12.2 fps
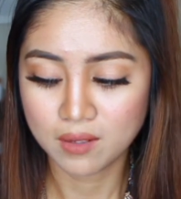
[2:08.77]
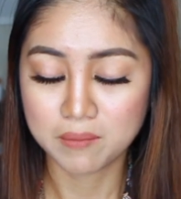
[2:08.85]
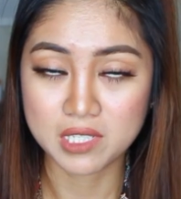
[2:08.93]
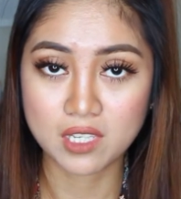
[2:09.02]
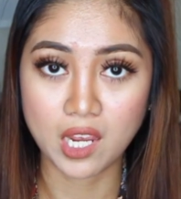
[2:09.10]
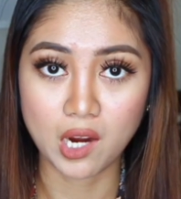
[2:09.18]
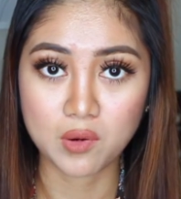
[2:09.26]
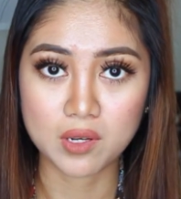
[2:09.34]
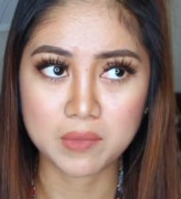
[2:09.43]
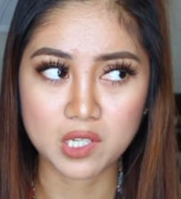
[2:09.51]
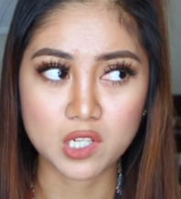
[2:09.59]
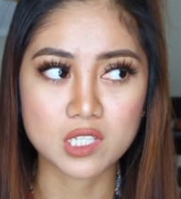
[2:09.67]

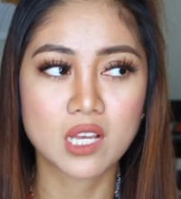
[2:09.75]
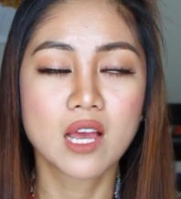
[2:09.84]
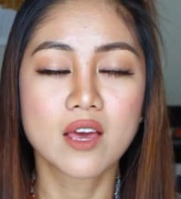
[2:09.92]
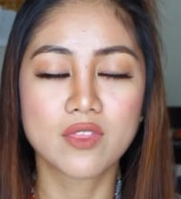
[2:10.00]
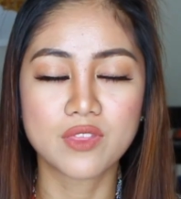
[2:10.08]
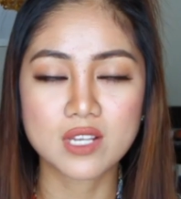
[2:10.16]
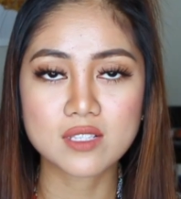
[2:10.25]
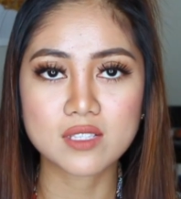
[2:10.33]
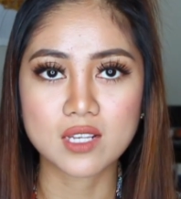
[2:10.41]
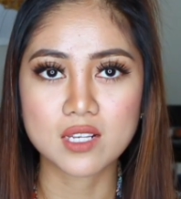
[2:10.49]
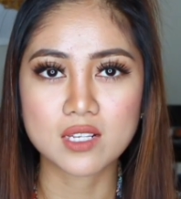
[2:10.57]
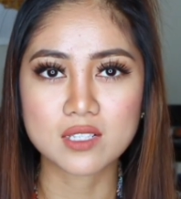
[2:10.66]
mascara, because
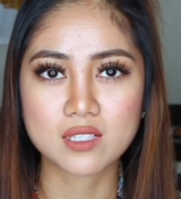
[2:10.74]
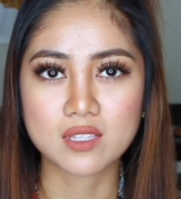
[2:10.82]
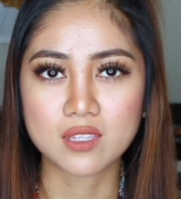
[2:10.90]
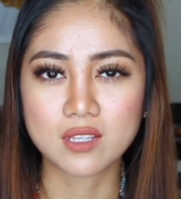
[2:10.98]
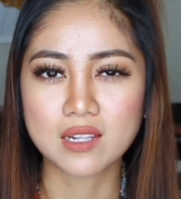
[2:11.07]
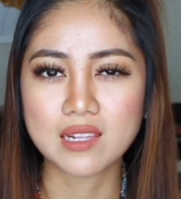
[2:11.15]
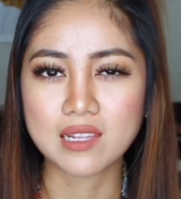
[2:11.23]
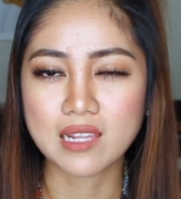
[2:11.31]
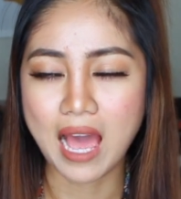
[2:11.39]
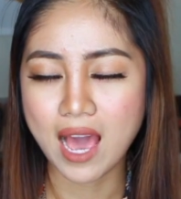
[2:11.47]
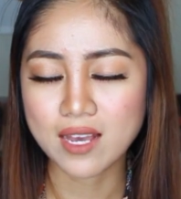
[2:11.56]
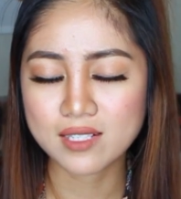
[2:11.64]
this is the
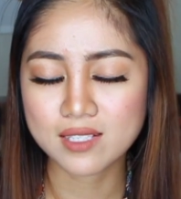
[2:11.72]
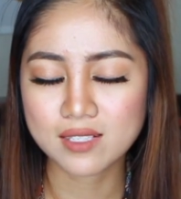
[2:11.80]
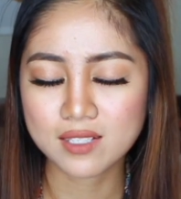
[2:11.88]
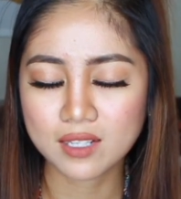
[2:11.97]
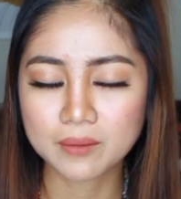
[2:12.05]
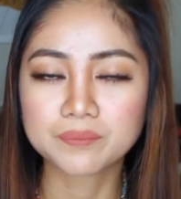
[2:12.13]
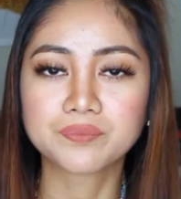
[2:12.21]
last